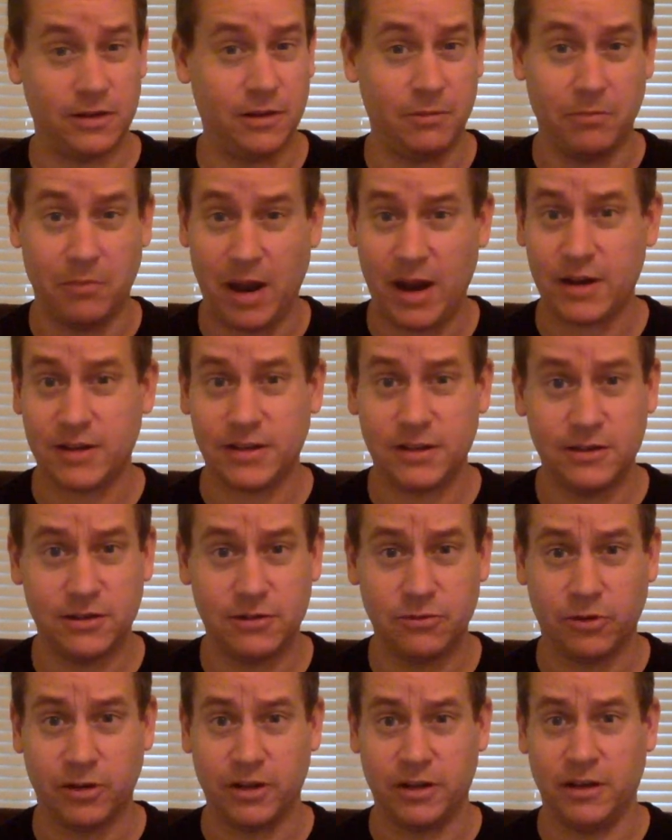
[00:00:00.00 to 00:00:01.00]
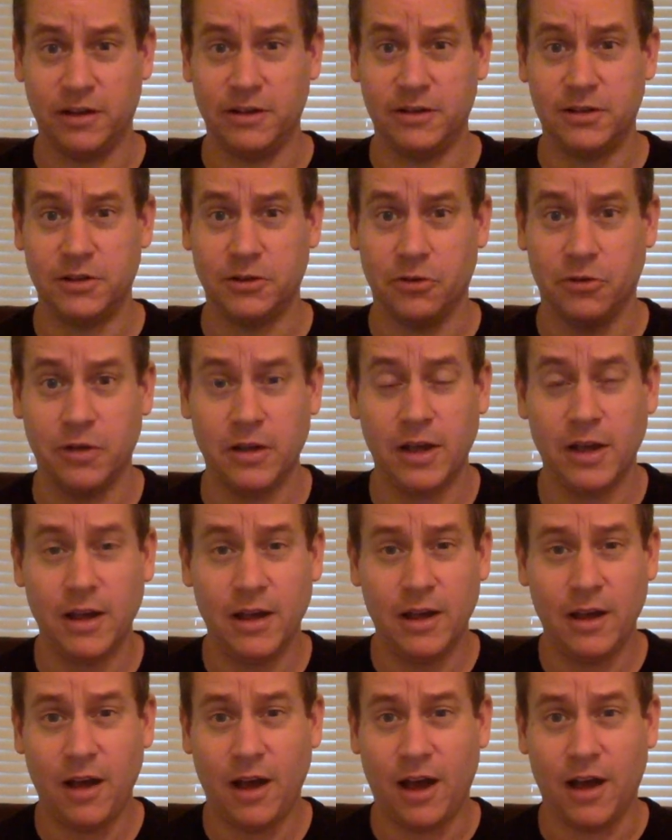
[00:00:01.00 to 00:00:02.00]
any magazines you want to get into,
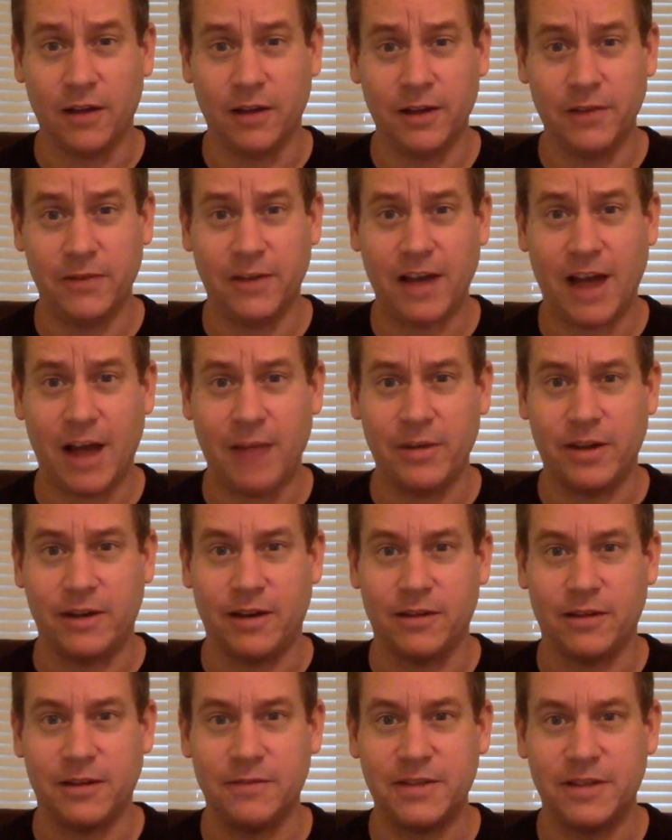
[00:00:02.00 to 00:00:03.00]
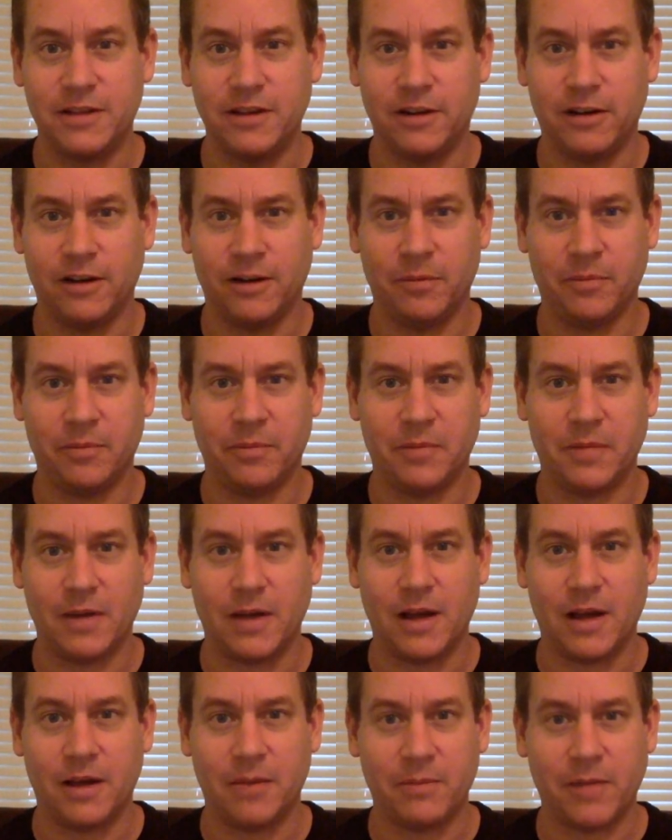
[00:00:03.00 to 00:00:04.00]
leave a comment. I'd love to hear them.
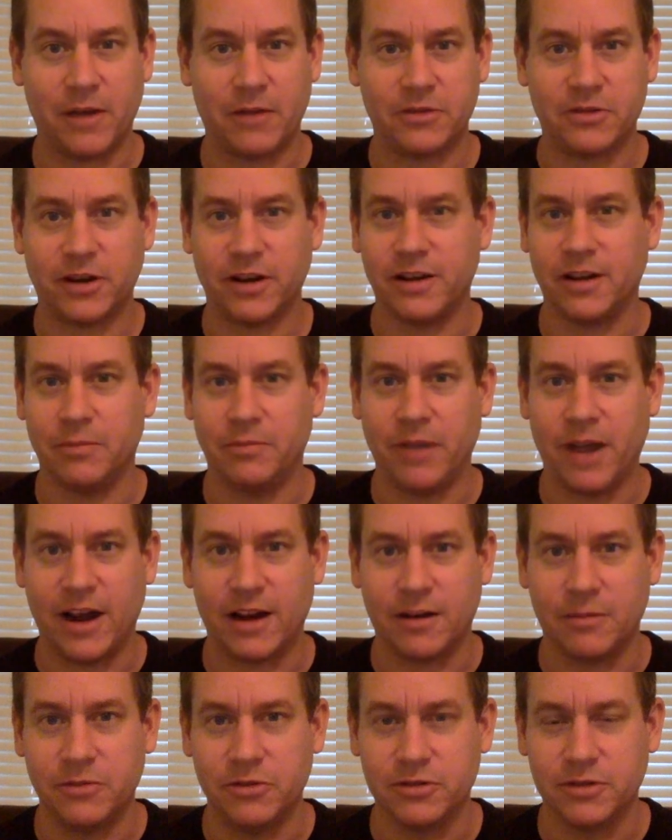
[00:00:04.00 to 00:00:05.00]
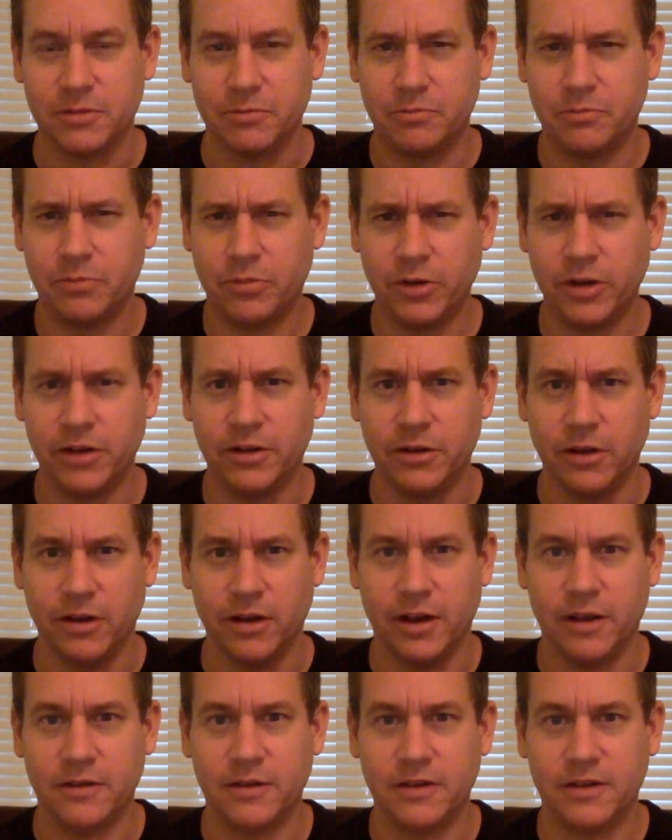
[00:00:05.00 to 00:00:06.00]
I'll try to get back. I'm usually pretty
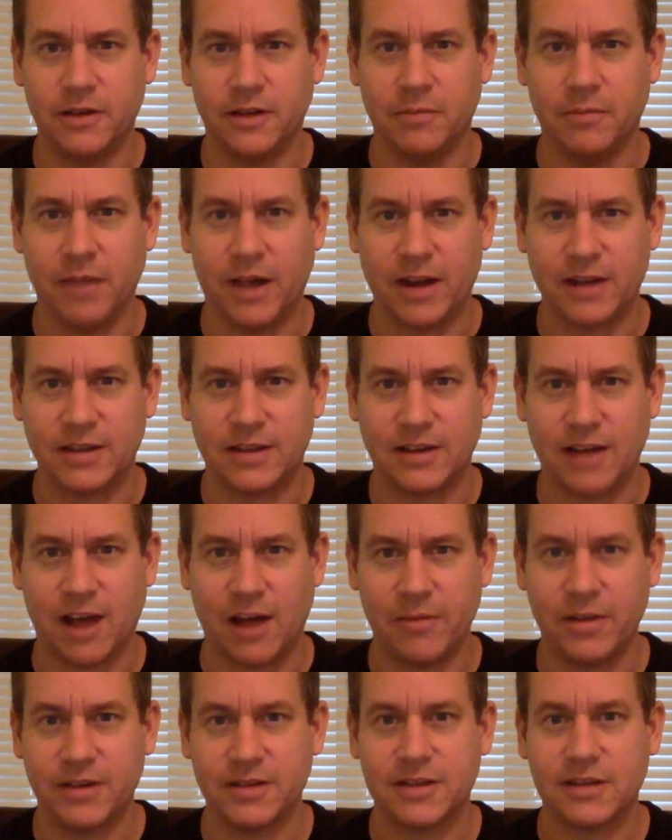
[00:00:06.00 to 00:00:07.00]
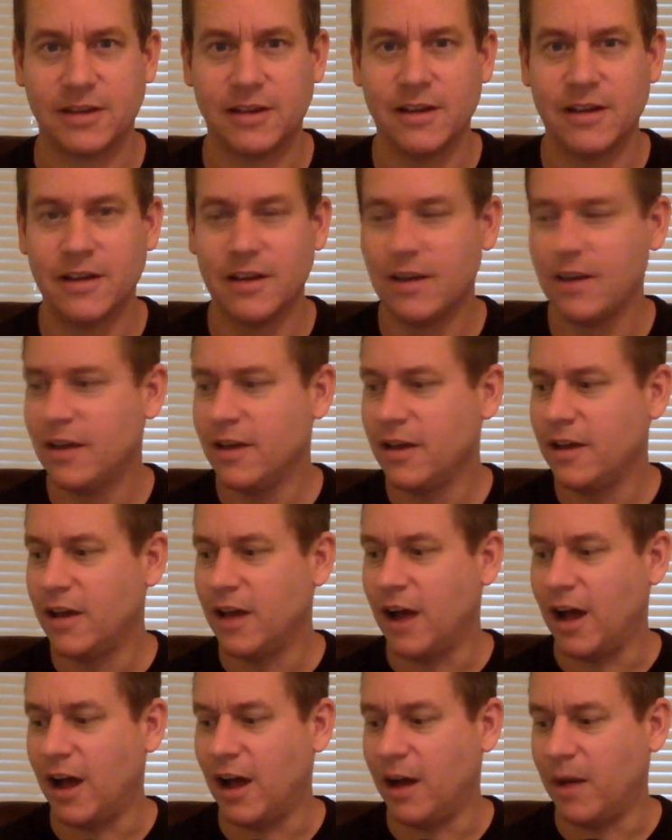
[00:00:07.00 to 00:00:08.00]
good at getting back to comments.
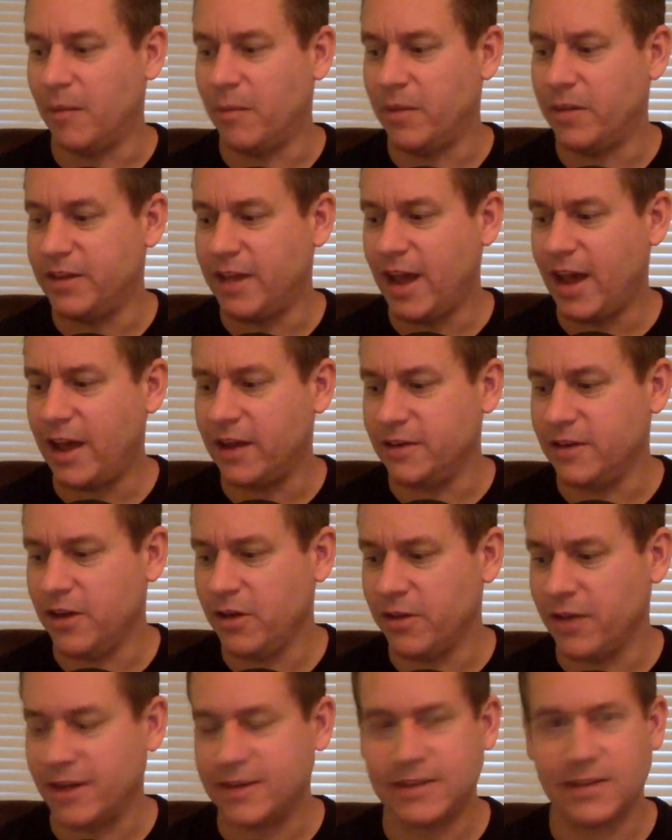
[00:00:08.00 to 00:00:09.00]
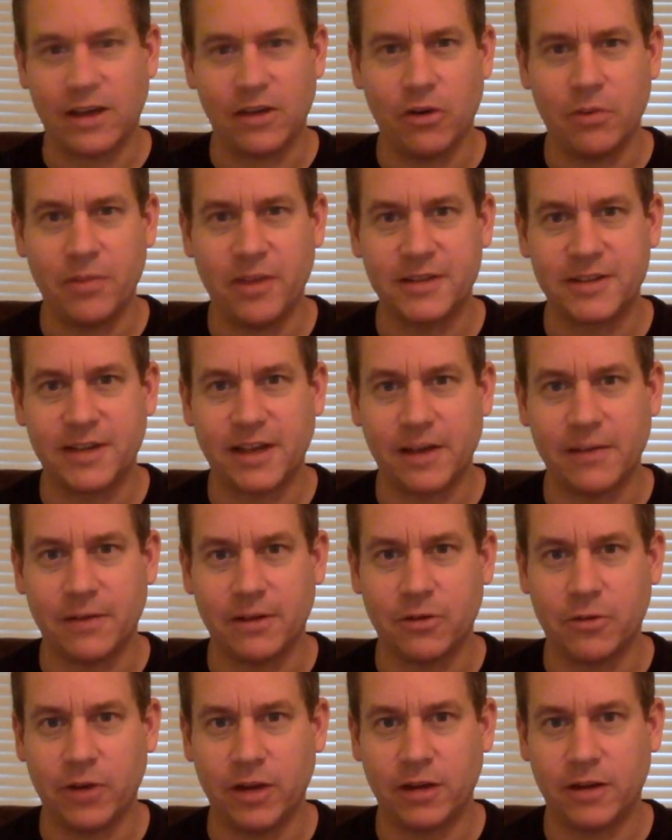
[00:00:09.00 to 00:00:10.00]
I hope that's kind of
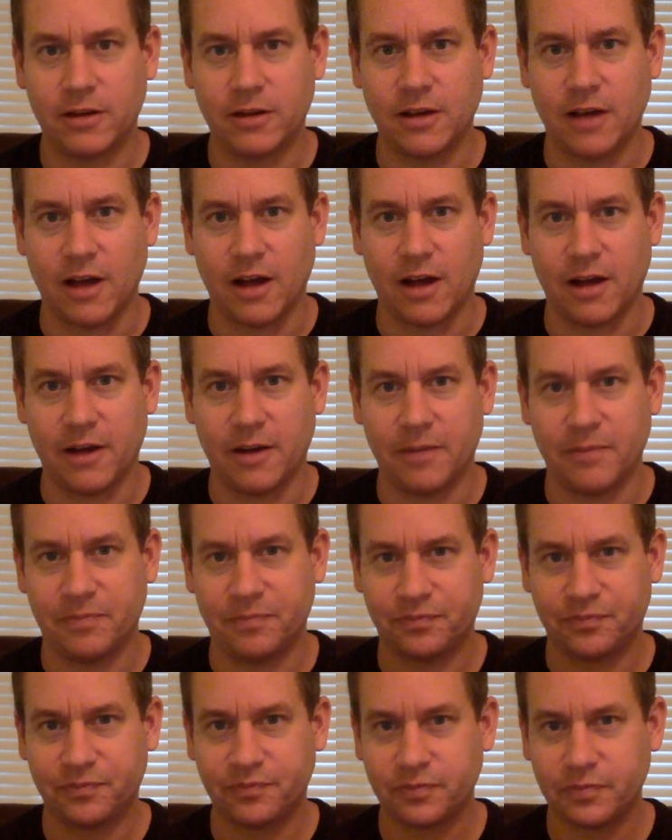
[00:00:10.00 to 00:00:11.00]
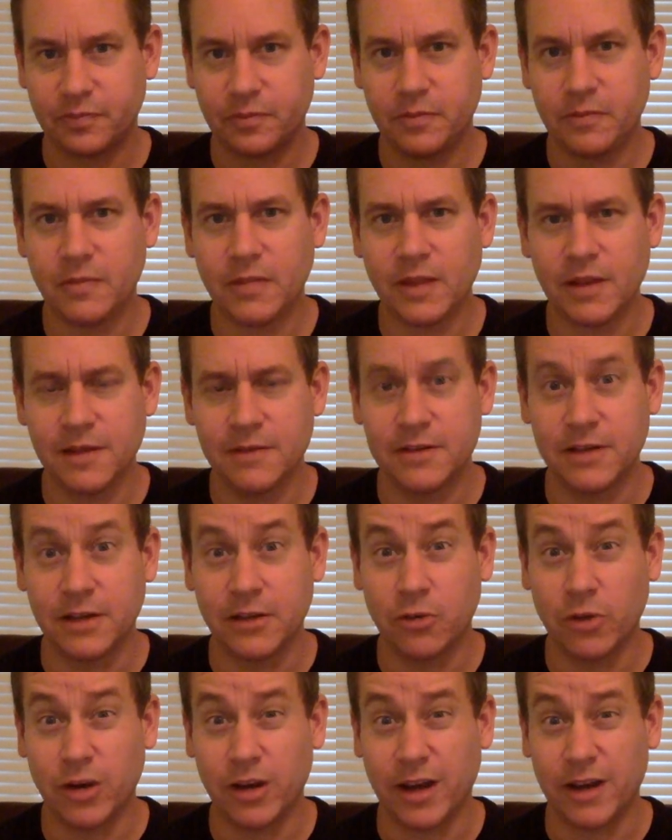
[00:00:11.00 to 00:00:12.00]
a quick, gives you a
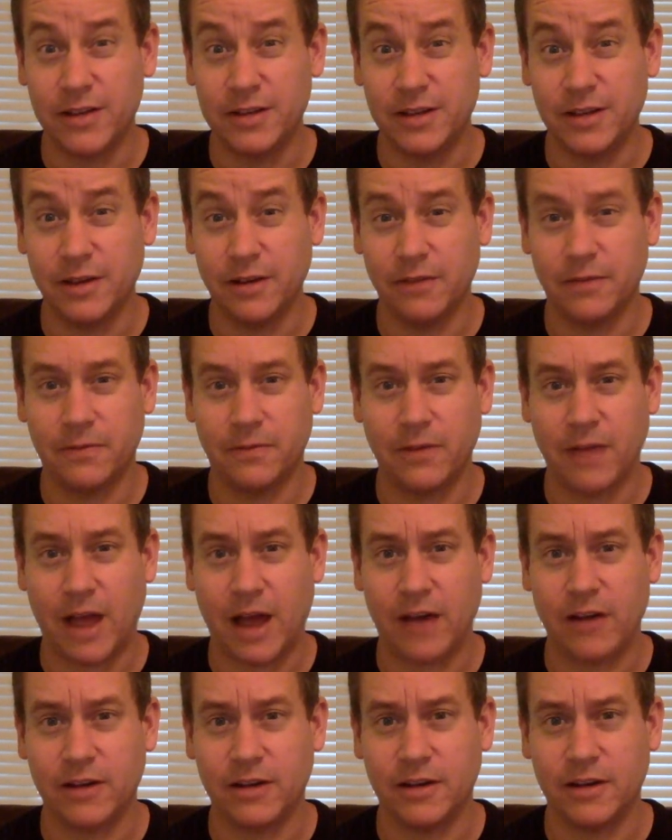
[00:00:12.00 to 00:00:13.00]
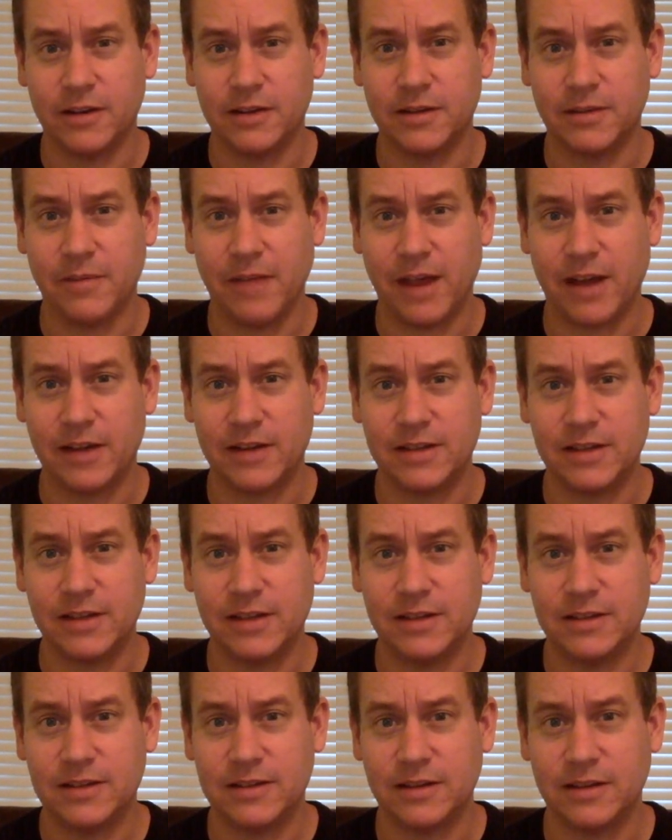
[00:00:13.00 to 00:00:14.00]
quick idea of how to get into
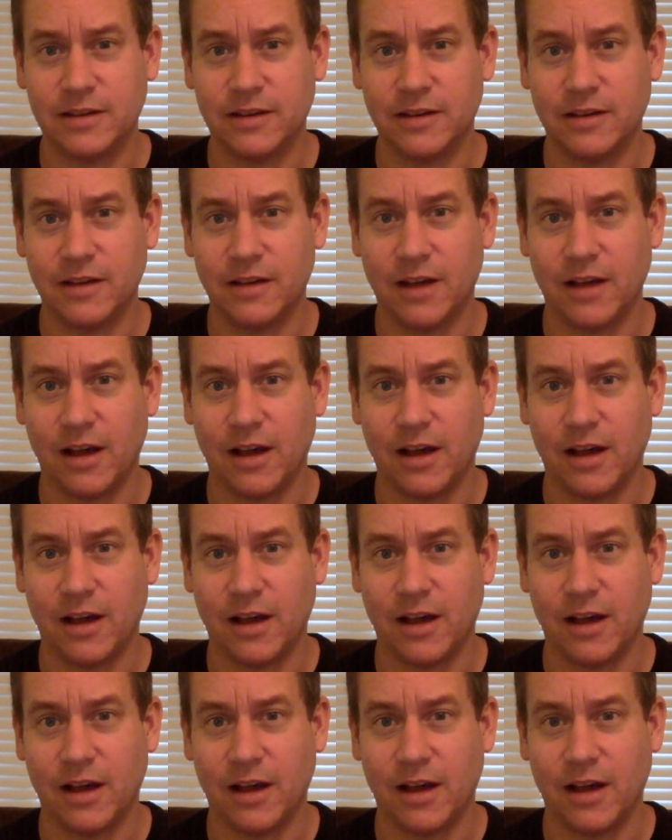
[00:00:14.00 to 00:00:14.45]
magazines and